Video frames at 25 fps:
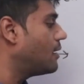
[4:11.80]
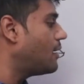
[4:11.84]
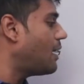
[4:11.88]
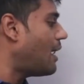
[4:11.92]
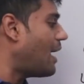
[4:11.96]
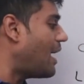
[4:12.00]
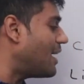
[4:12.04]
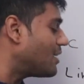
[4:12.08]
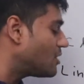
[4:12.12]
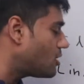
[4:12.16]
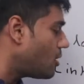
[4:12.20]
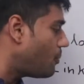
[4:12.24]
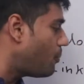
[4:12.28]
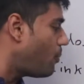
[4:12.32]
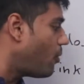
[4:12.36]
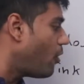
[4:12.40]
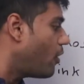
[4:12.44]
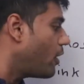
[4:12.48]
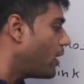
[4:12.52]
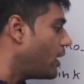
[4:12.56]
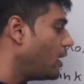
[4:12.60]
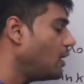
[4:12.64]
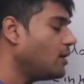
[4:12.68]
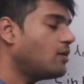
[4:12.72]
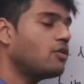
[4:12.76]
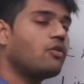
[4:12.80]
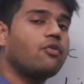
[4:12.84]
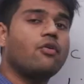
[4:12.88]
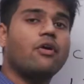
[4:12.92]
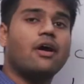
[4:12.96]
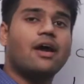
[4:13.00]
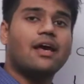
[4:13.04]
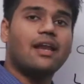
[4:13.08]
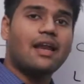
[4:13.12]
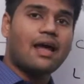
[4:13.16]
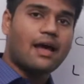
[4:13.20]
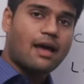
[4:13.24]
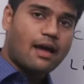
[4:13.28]
at the point
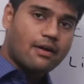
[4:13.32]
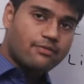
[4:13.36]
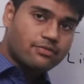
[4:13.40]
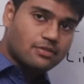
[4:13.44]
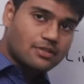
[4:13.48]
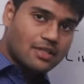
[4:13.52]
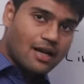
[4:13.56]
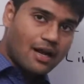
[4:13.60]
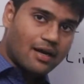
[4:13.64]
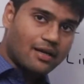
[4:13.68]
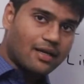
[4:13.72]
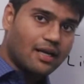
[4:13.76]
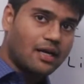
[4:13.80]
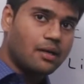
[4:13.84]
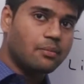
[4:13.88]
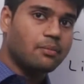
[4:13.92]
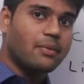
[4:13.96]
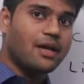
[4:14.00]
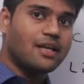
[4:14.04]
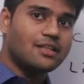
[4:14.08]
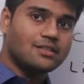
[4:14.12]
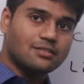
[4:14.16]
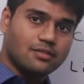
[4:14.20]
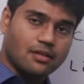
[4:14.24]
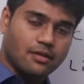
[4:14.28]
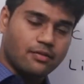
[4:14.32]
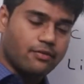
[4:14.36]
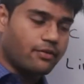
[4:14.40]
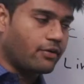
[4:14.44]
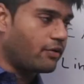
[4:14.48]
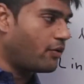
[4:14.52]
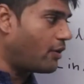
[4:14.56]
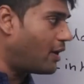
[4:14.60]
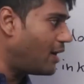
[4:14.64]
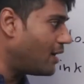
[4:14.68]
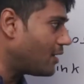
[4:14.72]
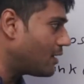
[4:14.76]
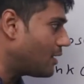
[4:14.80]
where I have started my survey
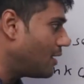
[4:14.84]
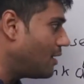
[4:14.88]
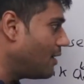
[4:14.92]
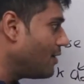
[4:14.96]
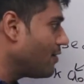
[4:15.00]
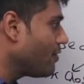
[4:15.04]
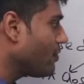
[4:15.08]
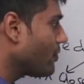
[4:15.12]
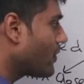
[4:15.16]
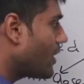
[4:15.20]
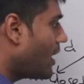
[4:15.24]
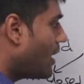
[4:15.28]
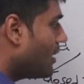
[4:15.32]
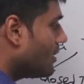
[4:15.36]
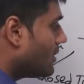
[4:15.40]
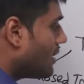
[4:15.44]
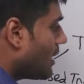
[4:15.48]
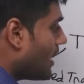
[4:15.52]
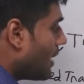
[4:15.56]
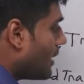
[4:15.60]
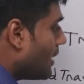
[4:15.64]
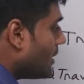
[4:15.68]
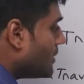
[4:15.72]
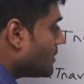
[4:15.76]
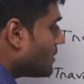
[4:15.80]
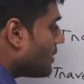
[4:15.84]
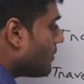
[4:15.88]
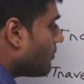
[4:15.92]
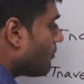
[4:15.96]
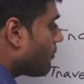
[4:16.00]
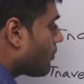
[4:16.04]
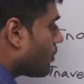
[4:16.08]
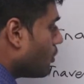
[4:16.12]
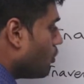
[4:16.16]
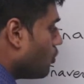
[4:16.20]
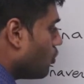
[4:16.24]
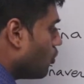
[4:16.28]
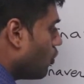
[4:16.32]
work, and there is a
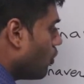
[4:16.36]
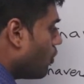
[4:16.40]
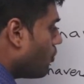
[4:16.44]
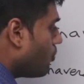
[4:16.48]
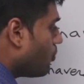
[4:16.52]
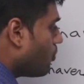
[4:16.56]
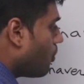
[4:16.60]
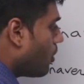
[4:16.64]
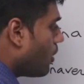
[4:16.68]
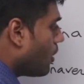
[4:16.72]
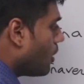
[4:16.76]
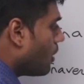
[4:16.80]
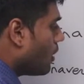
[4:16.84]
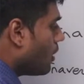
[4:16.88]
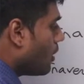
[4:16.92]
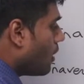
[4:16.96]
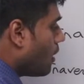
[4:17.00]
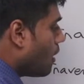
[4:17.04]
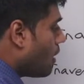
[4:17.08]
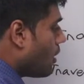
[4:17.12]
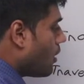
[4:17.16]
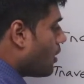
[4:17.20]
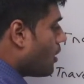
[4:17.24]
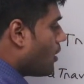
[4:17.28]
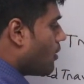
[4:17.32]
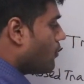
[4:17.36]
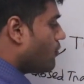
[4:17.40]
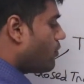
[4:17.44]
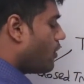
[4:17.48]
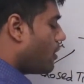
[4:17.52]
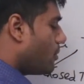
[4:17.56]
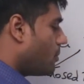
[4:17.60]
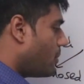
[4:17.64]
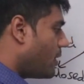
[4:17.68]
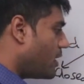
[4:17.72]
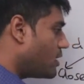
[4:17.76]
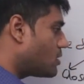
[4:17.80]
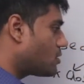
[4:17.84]
loop
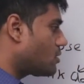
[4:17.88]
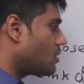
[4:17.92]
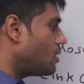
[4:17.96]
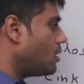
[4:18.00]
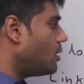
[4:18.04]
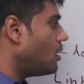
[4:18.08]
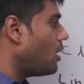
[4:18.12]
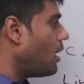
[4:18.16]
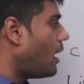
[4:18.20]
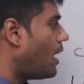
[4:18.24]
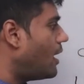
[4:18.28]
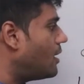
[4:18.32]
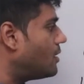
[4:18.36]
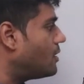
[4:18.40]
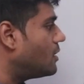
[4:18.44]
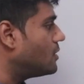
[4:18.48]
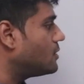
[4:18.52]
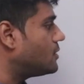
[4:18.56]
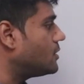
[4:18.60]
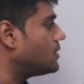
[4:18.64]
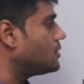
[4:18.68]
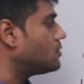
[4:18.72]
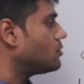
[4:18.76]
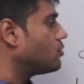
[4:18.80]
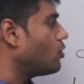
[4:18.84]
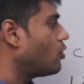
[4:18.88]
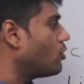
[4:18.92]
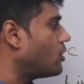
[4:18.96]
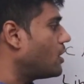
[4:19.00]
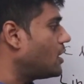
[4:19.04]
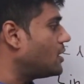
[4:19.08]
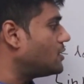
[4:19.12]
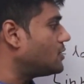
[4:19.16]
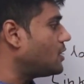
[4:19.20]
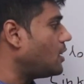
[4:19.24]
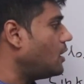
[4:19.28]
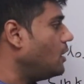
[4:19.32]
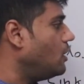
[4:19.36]
formation, and this is known
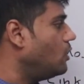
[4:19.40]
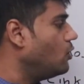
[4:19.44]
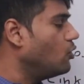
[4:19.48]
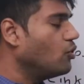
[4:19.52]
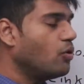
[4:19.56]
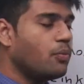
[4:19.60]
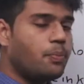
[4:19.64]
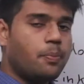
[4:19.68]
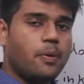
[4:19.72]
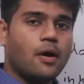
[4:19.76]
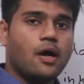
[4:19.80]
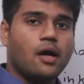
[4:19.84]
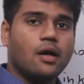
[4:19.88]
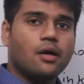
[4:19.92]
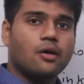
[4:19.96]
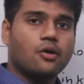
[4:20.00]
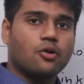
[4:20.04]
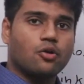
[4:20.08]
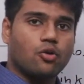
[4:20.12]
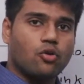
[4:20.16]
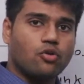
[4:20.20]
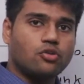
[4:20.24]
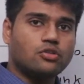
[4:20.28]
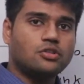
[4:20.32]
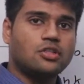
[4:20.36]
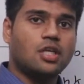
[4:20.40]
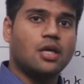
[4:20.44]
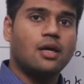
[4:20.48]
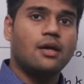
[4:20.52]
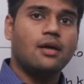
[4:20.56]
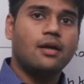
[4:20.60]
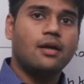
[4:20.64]
as a loop closed